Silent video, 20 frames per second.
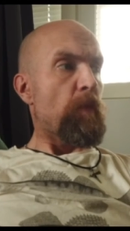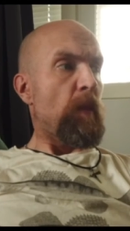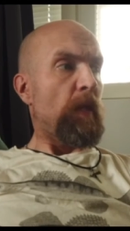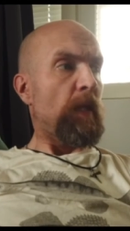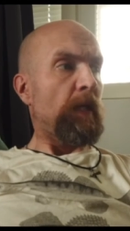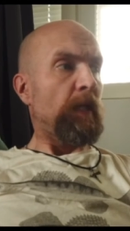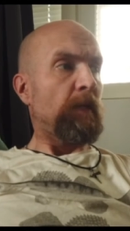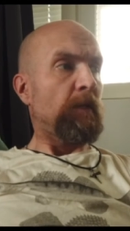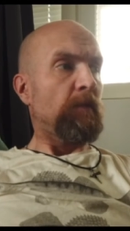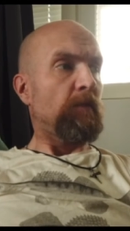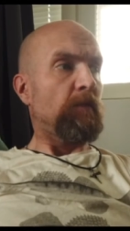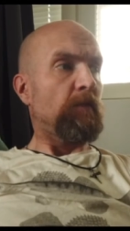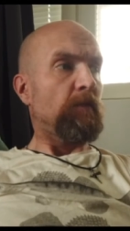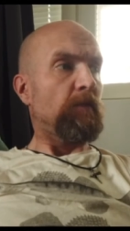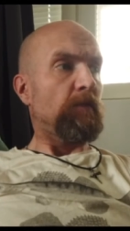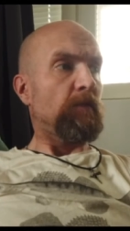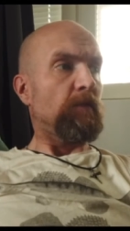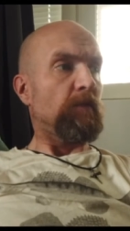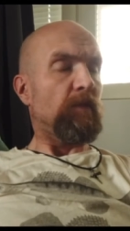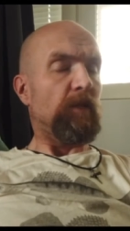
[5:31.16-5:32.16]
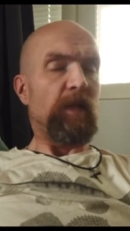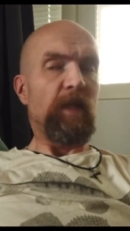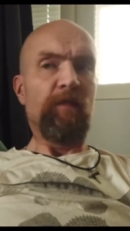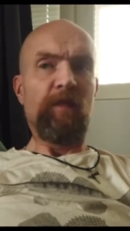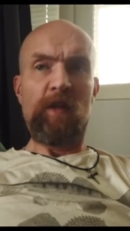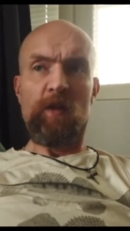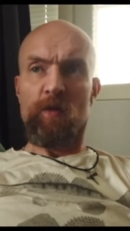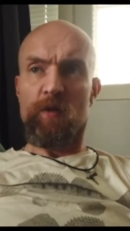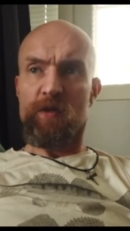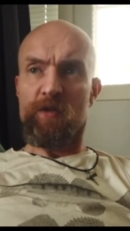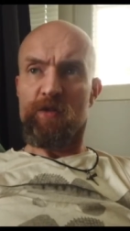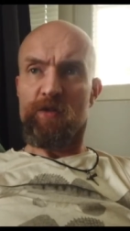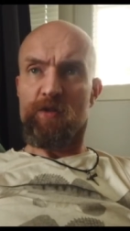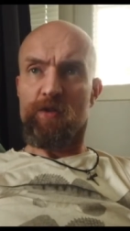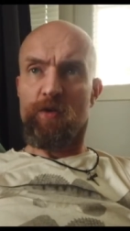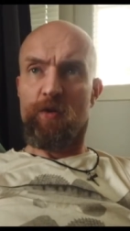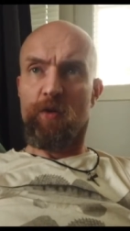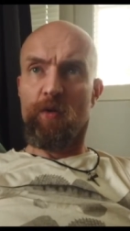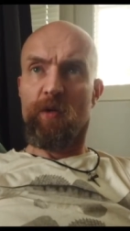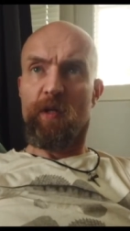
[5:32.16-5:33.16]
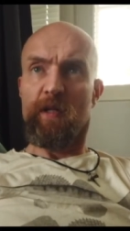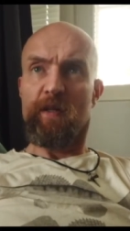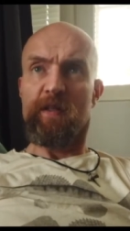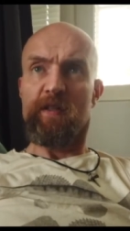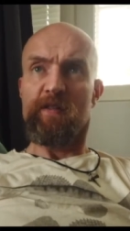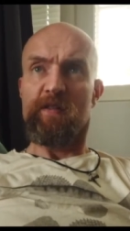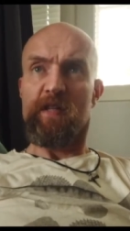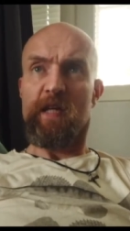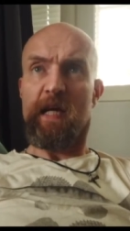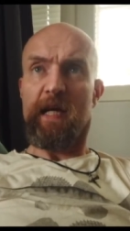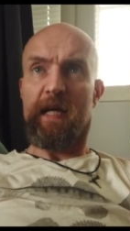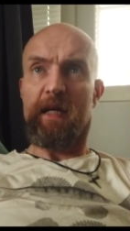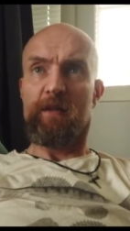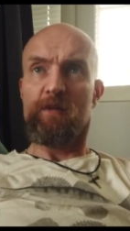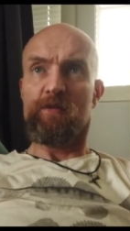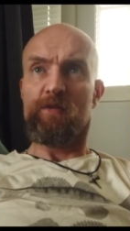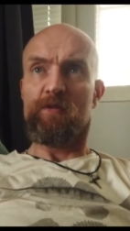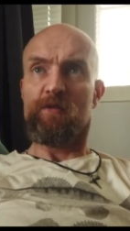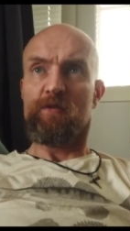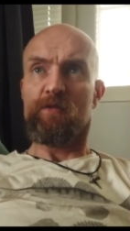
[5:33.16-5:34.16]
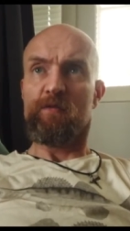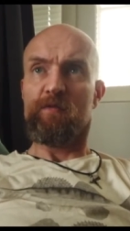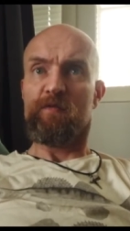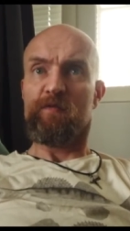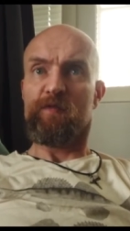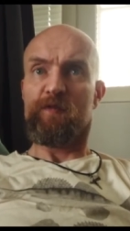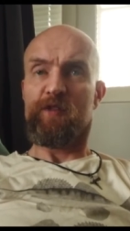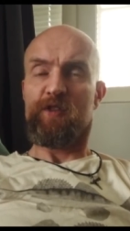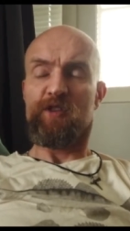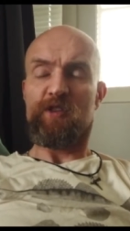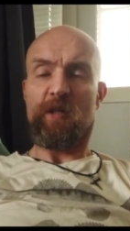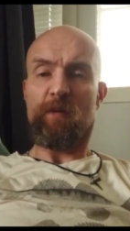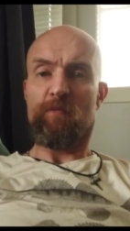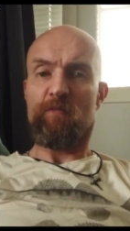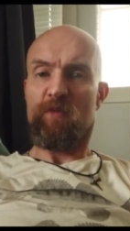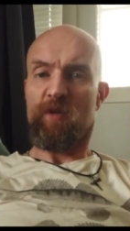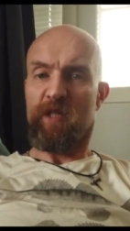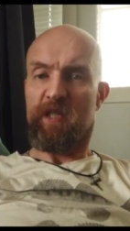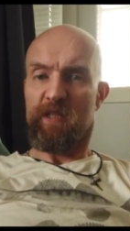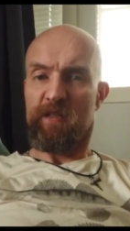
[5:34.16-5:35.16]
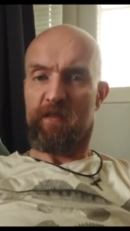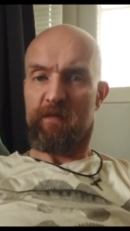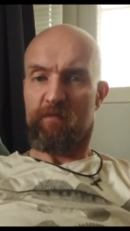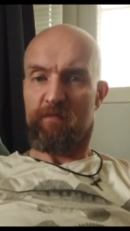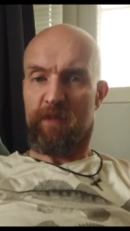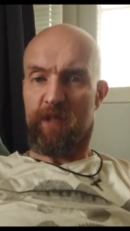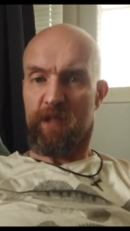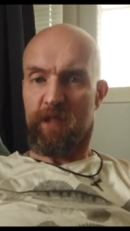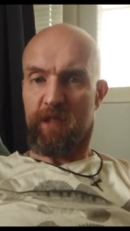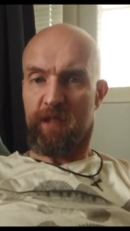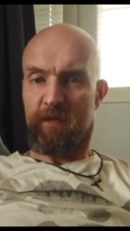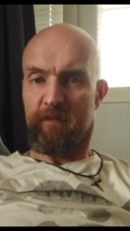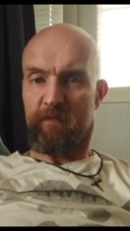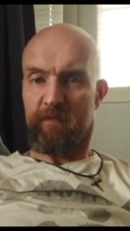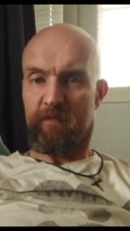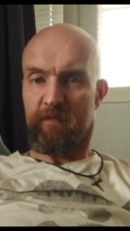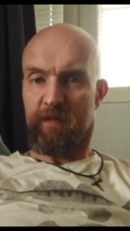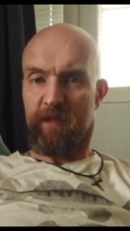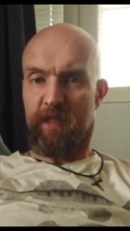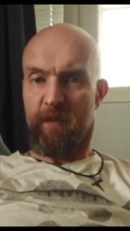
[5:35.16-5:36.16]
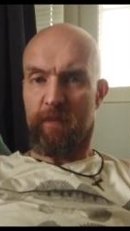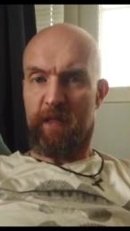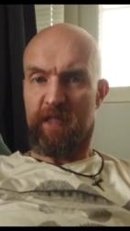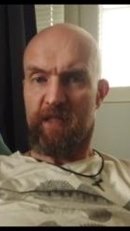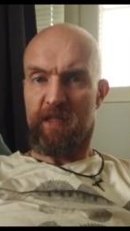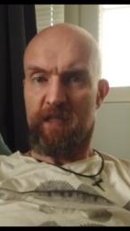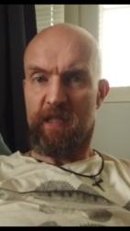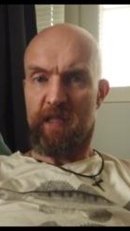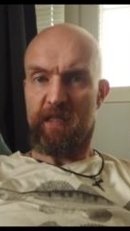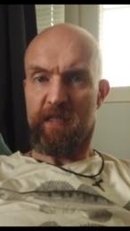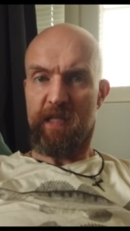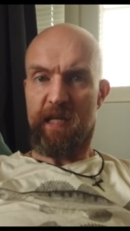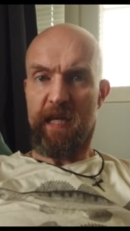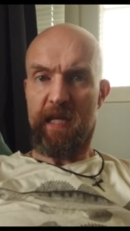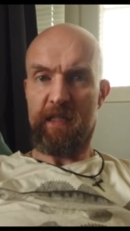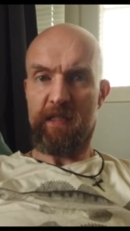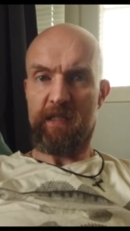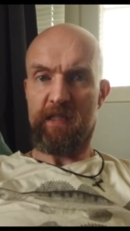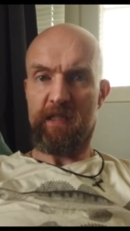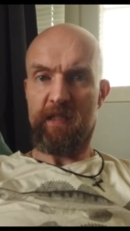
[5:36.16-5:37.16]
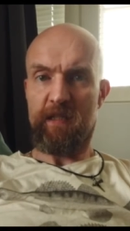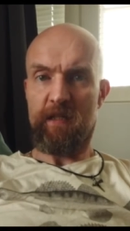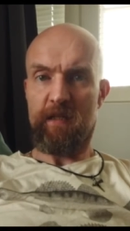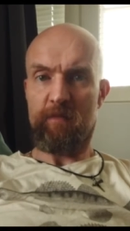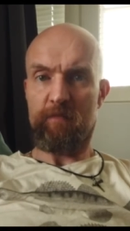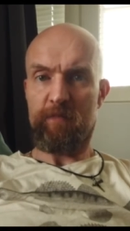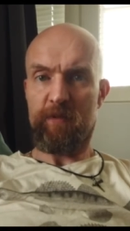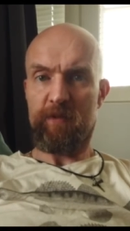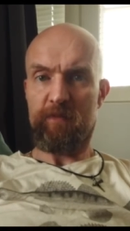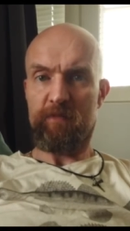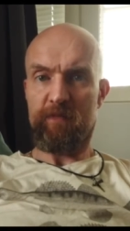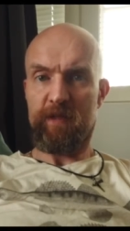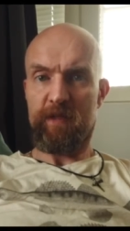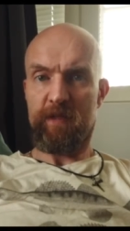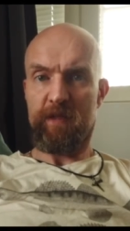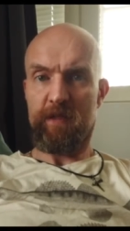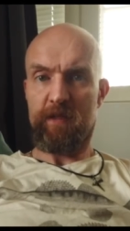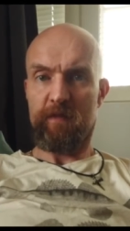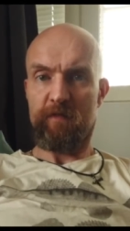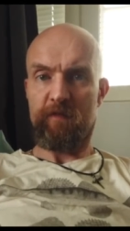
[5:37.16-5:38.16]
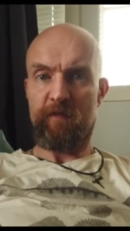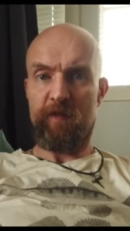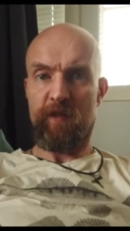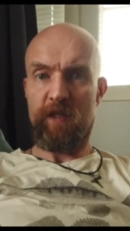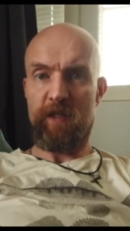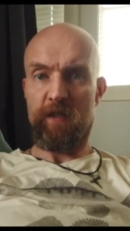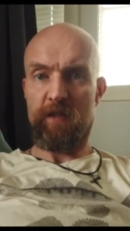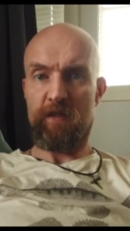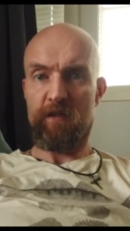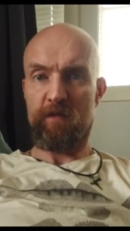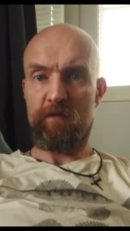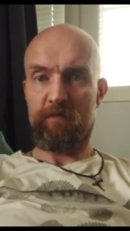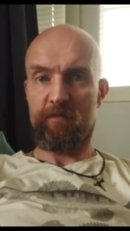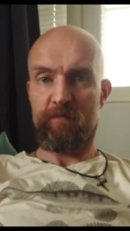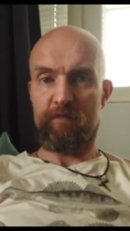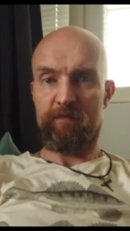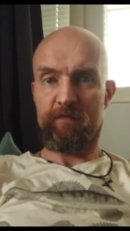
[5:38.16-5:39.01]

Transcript: And even though it's cool in this house, some reason, my MS is acting up, and I feel